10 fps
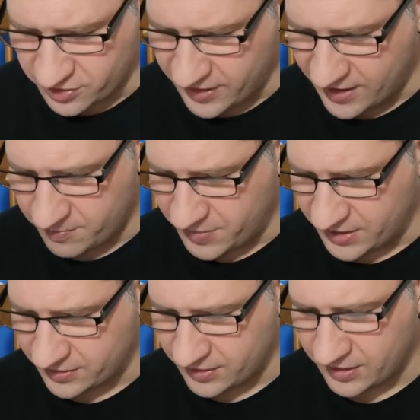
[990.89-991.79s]
on that a
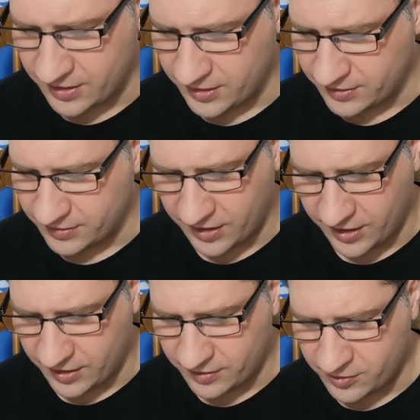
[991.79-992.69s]
bit and uh,